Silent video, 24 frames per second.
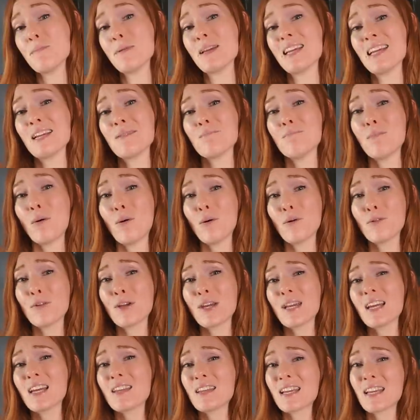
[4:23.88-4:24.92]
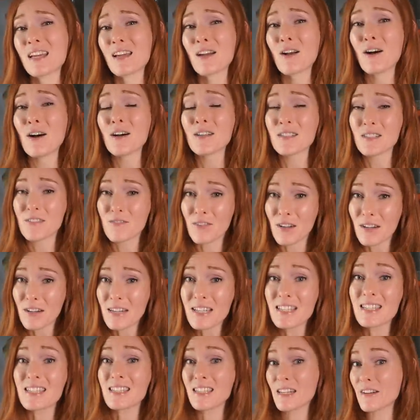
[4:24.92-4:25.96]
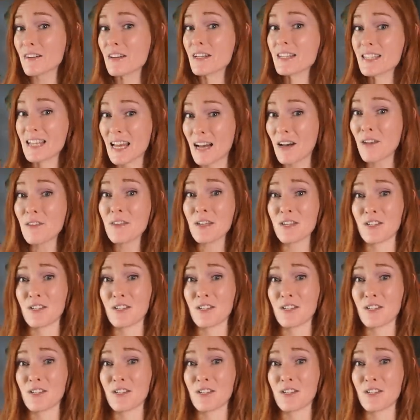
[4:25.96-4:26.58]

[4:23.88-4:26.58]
begin molding, they can cause very serious health